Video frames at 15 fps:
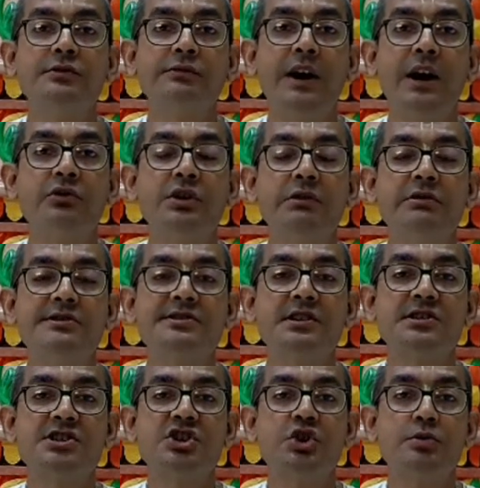So Vayudev is
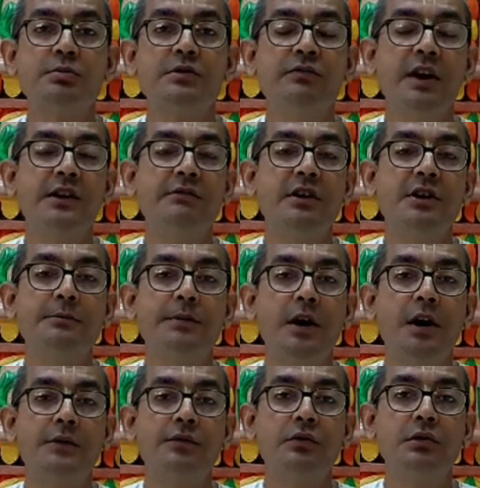considered to be very, very
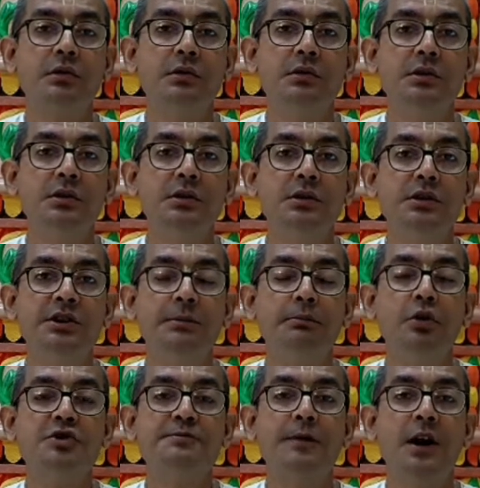powerful. The
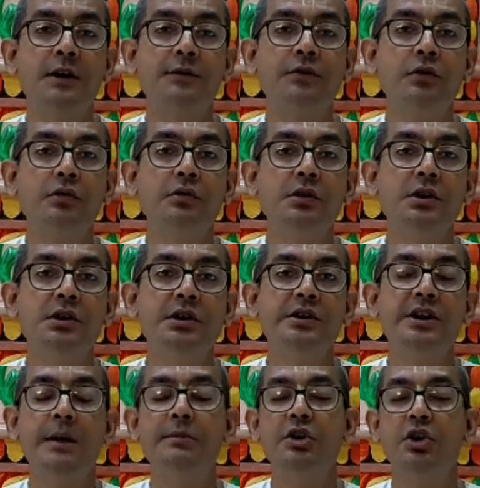most powerful
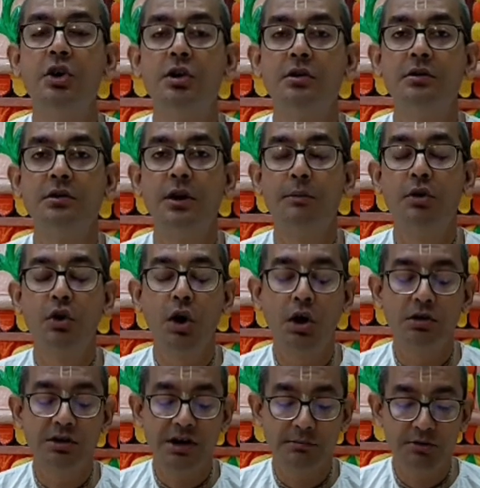demigod among
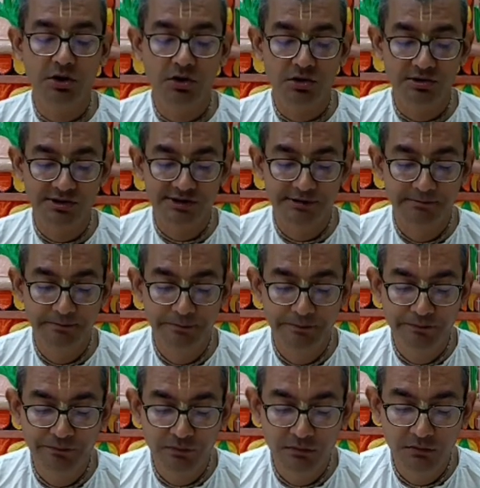all the demigods.
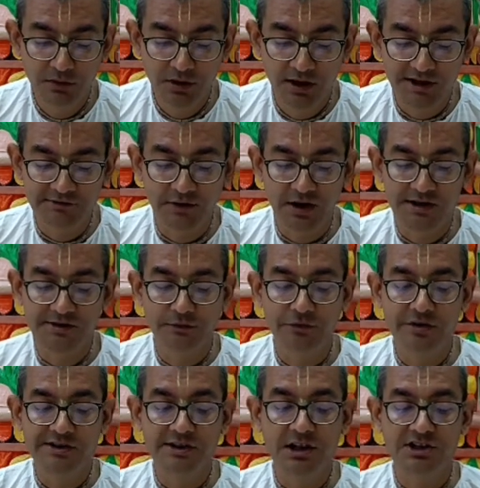As far as the
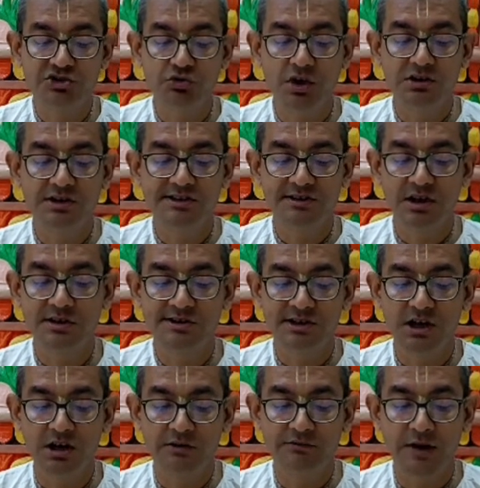physical strength is
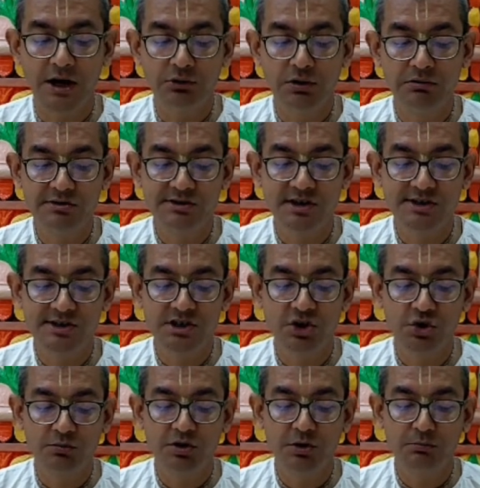concerned, Vayudev is
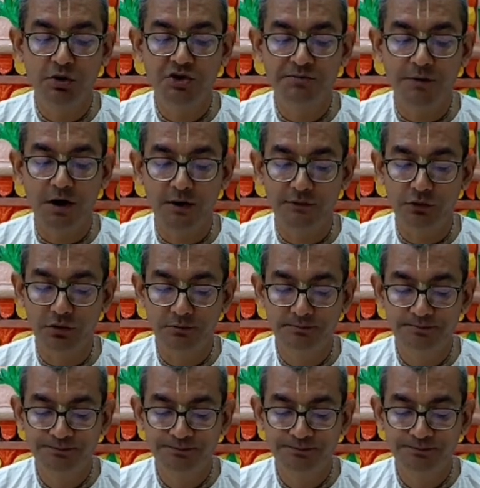considered to be the most powerful.